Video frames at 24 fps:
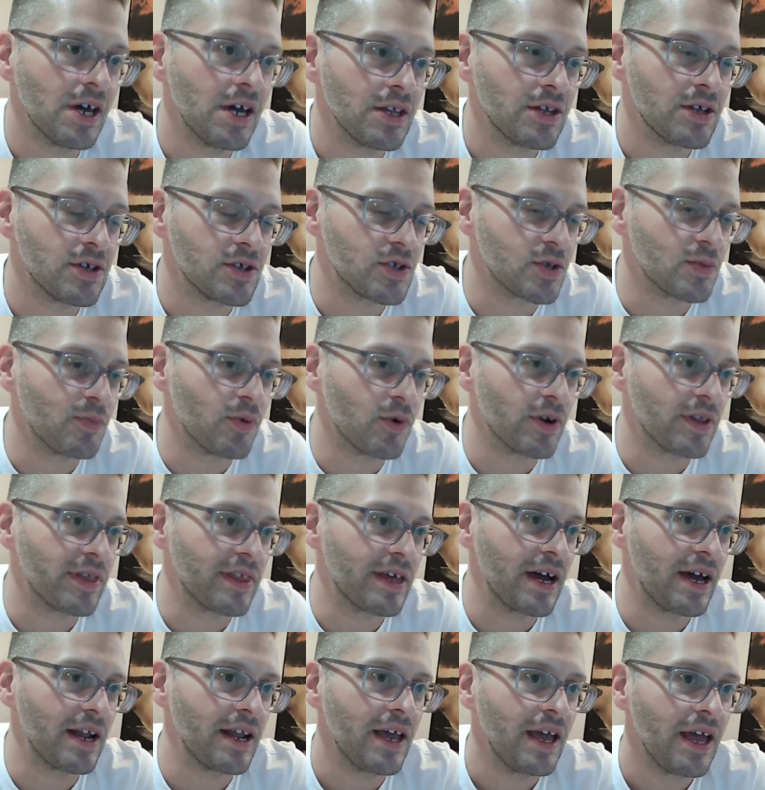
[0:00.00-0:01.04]
support
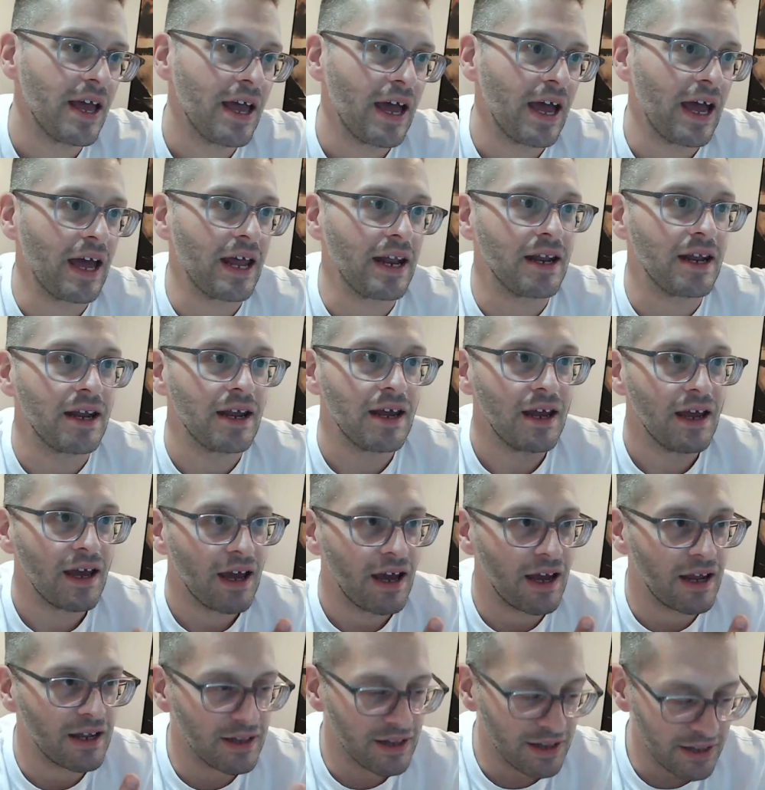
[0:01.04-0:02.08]
that, and
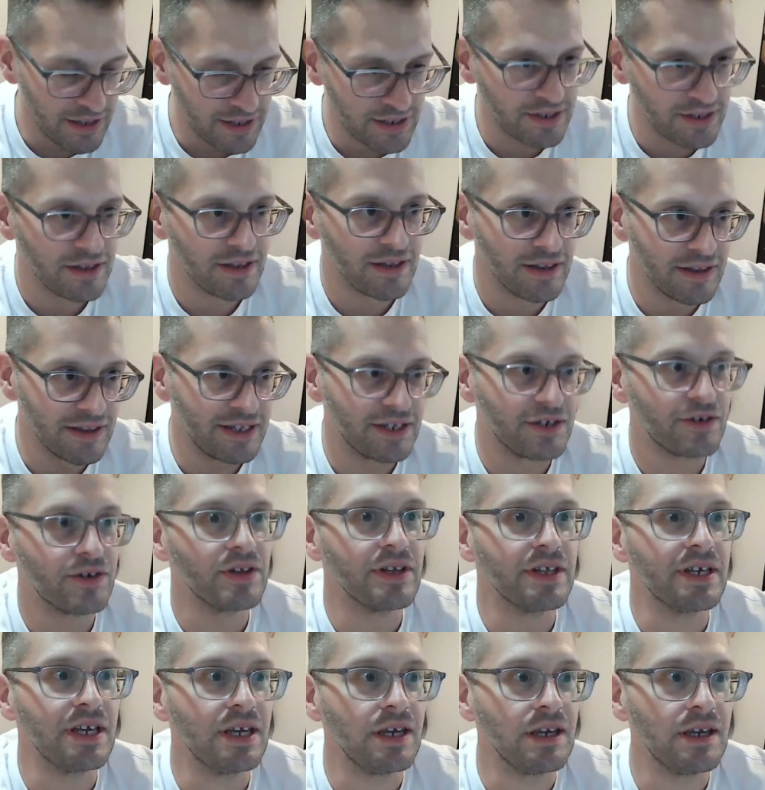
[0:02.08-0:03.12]

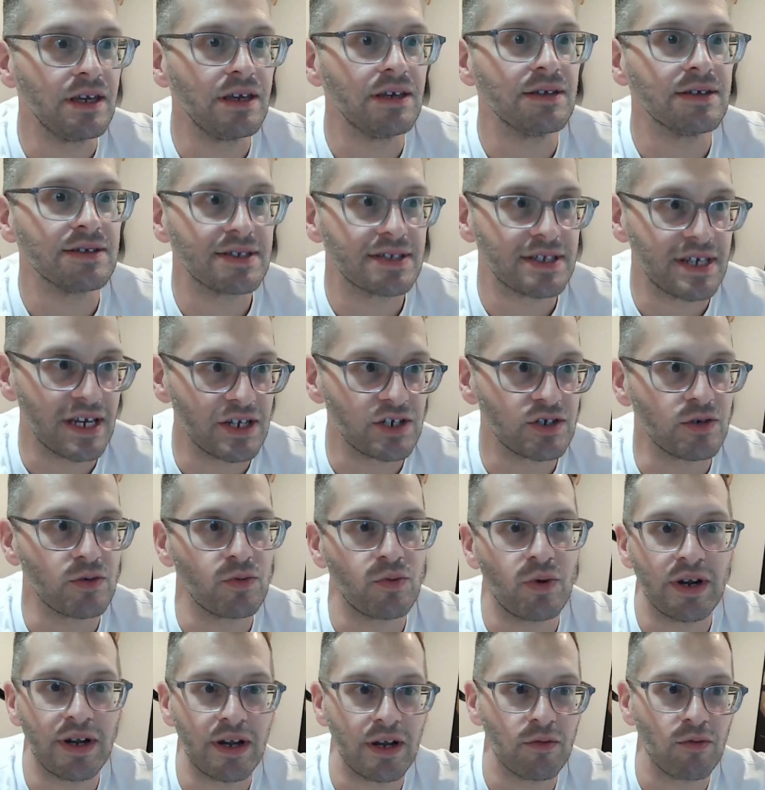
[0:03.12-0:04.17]
literally schedule
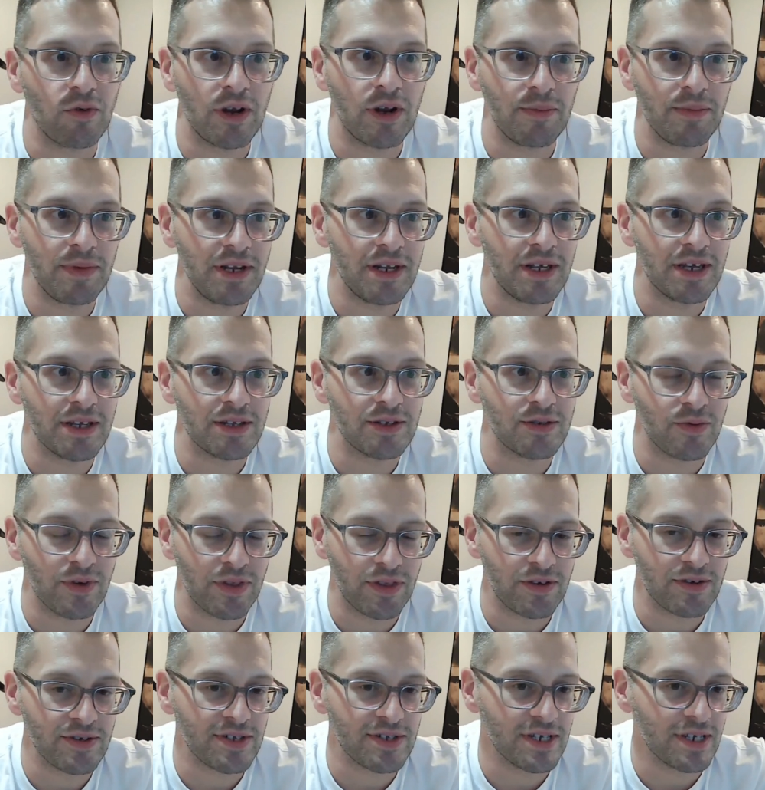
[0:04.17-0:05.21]
one-on-one meetings with
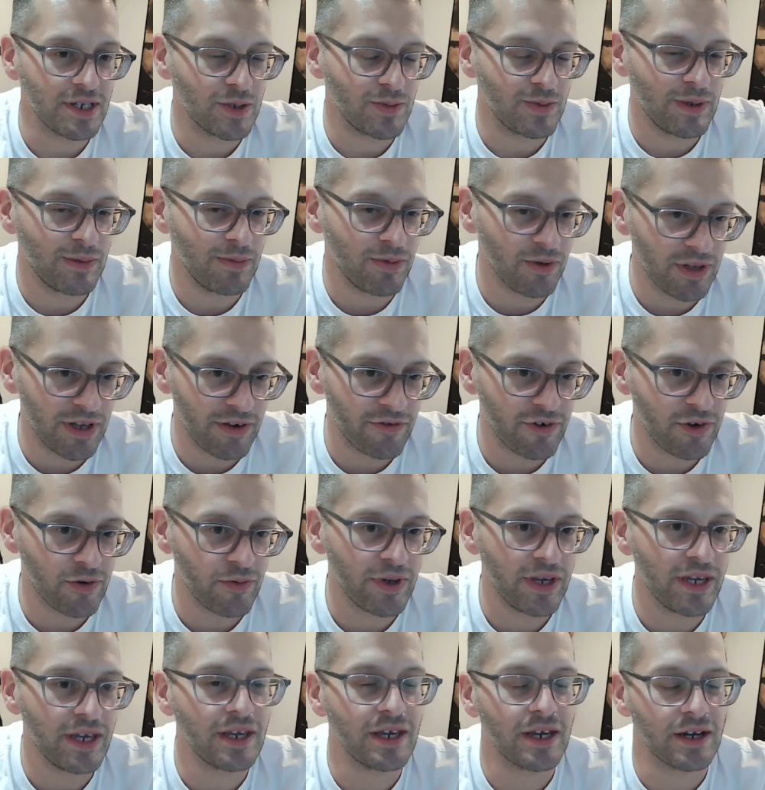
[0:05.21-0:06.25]
your salespeople every
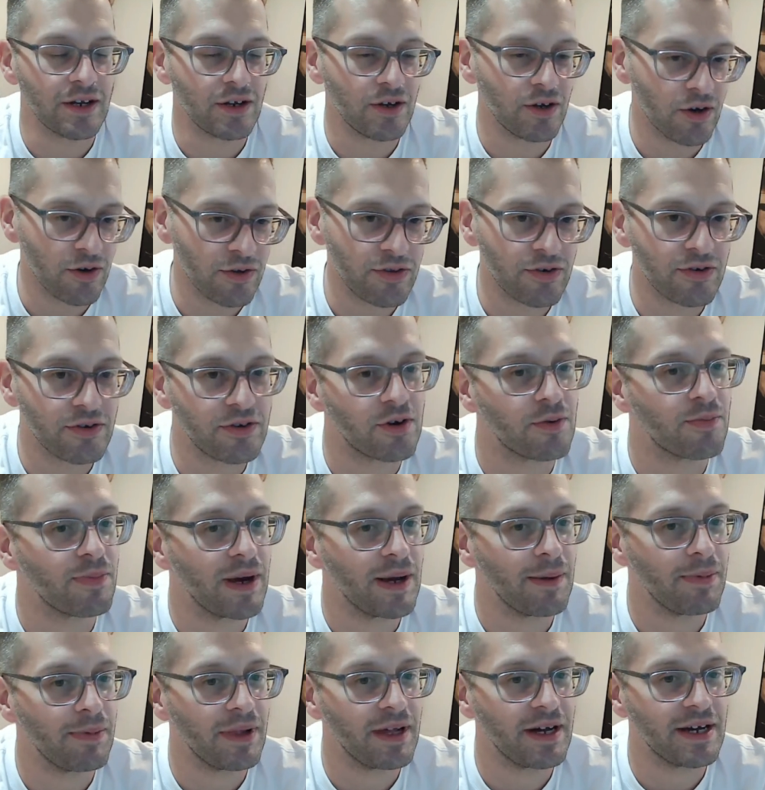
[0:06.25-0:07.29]
week and go through their
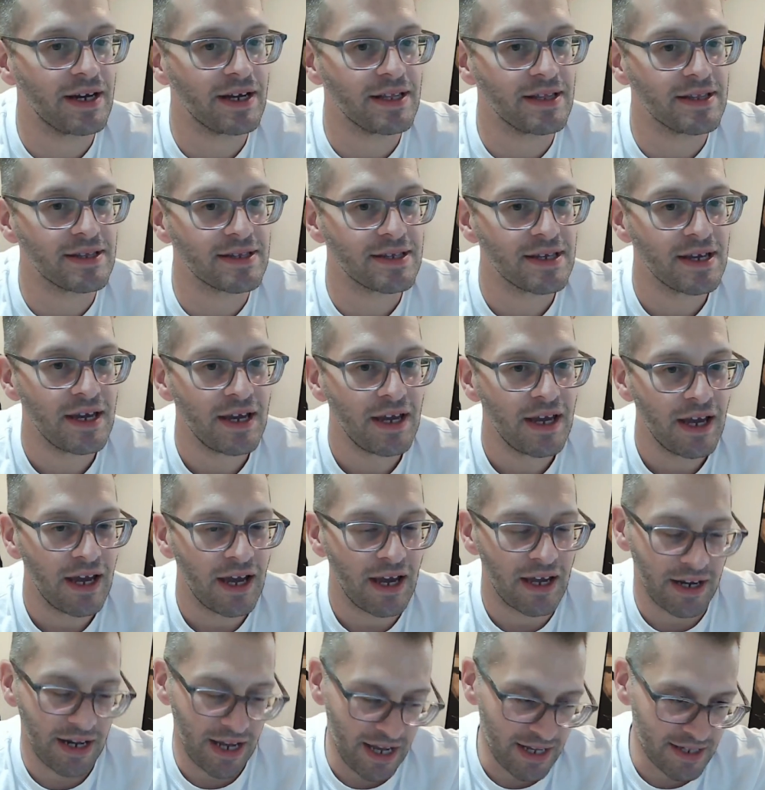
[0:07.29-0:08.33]
pipelines
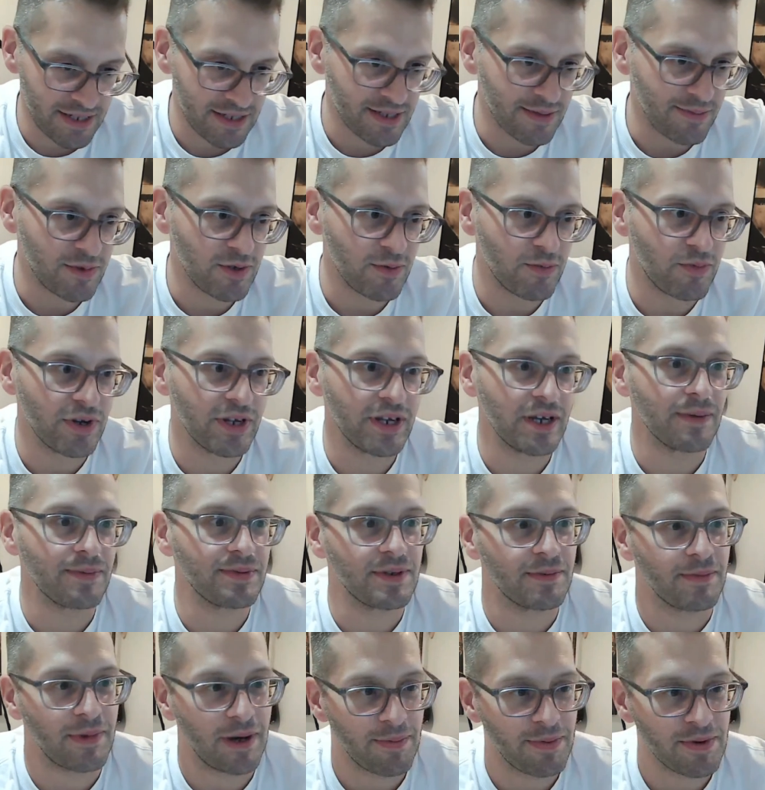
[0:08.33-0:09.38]
and ask them to bring up
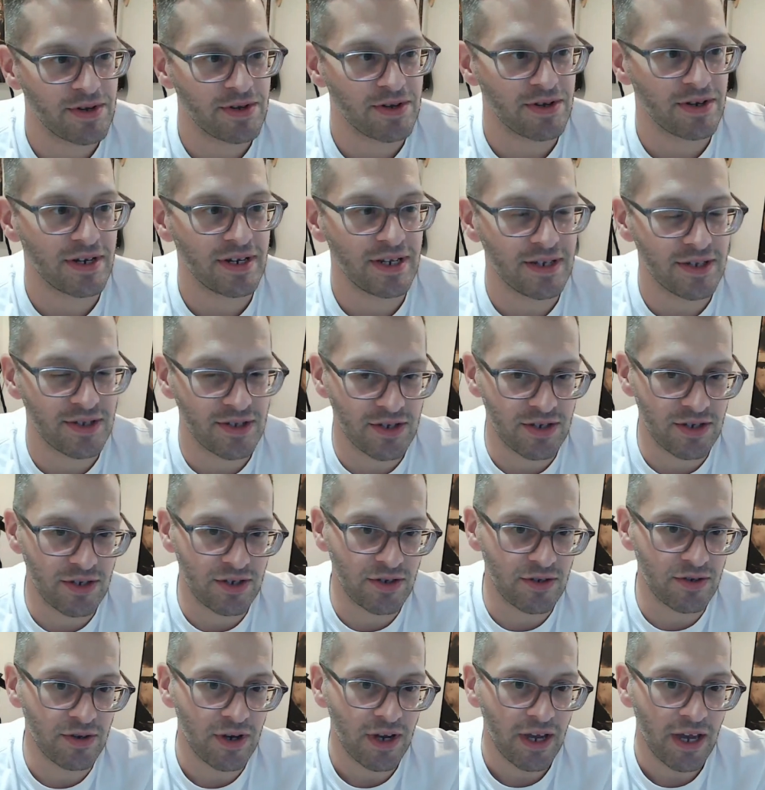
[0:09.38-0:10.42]
some opportunities to
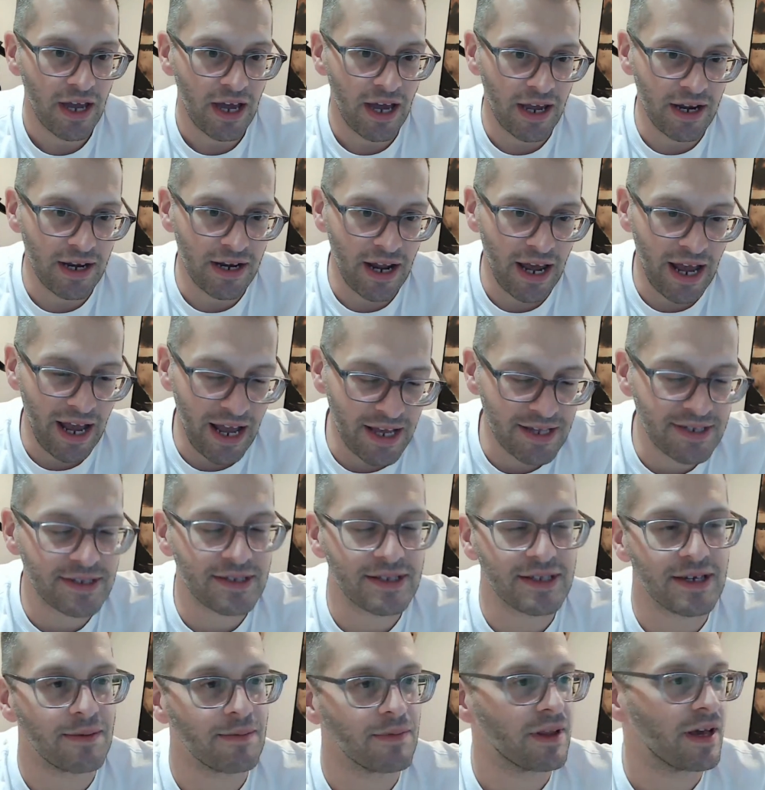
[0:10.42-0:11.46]
you and ask
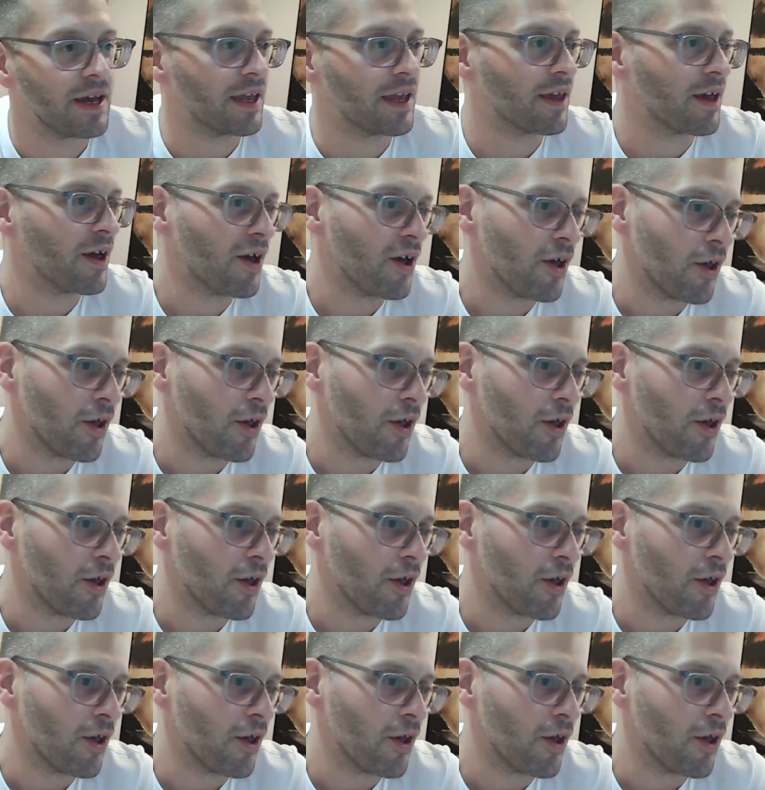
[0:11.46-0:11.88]
them like,